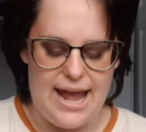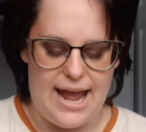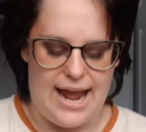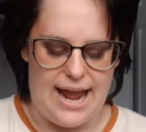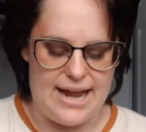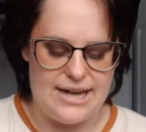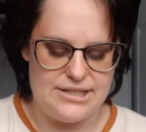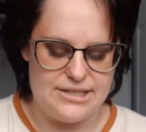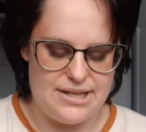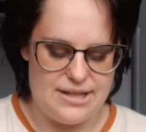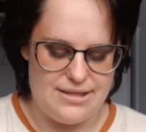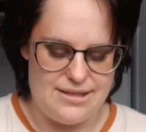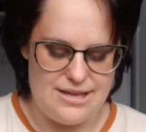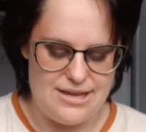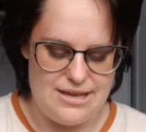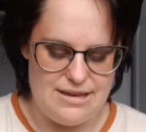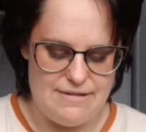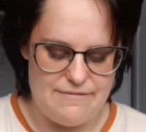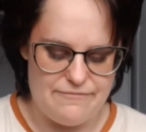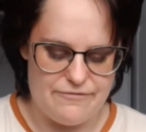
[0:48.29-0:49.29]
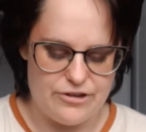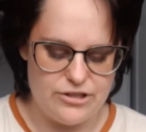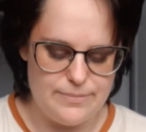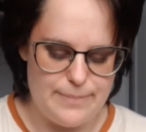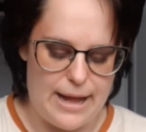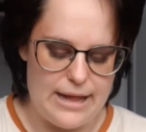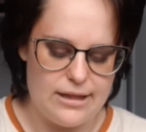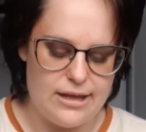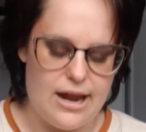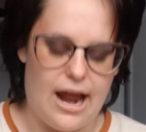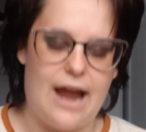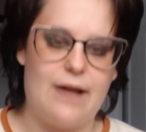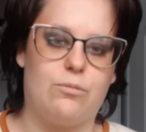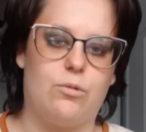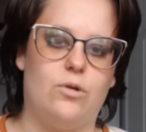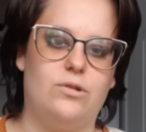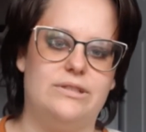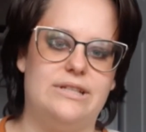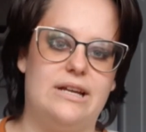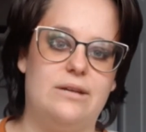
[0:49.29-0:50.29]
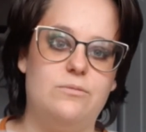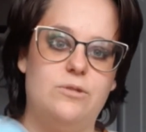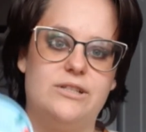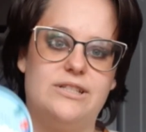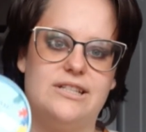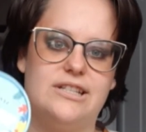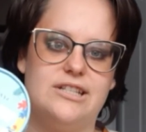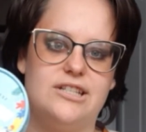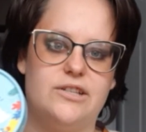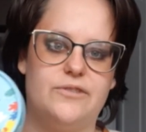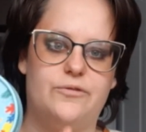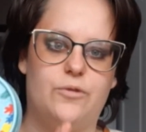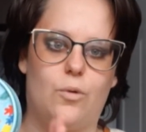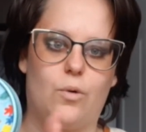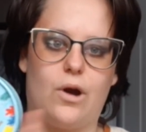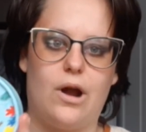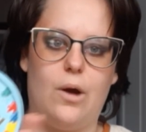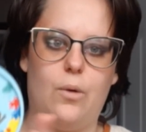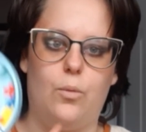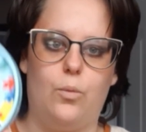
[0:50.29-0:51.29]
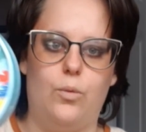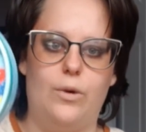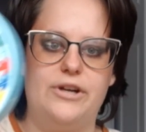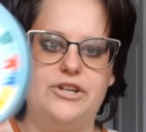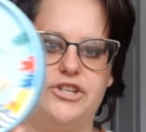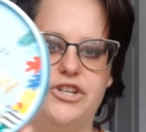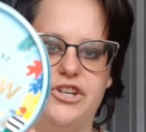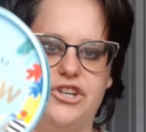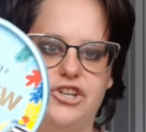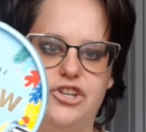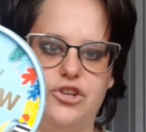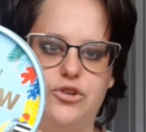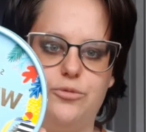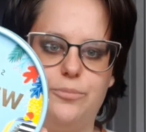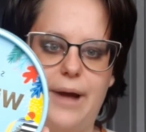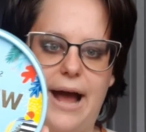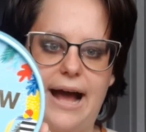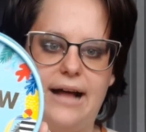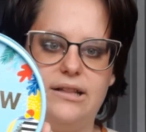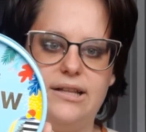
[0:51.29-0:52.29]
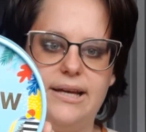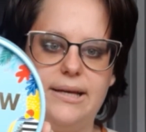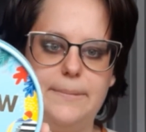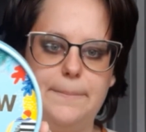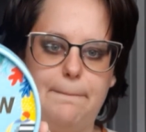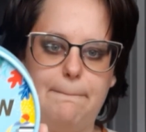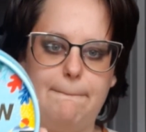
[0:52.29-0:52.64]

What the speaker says: And the first palette I rolled in was the Sephora Wishing You palette.